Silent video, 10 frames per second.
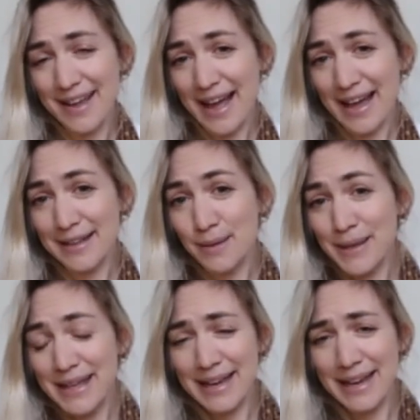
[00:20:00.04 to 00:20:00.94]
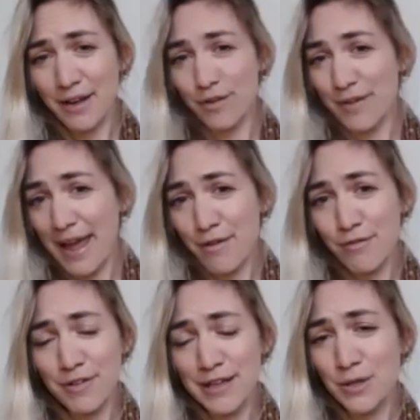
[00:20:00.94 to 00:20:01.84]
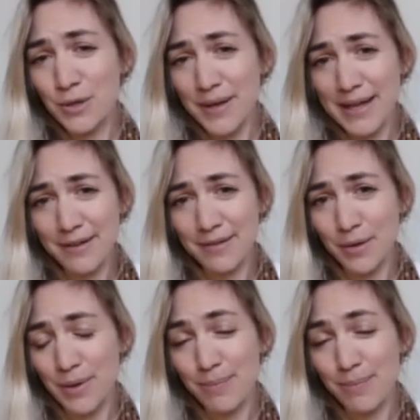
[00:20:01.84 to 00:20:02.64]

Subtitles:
And at the beginning of every new era, we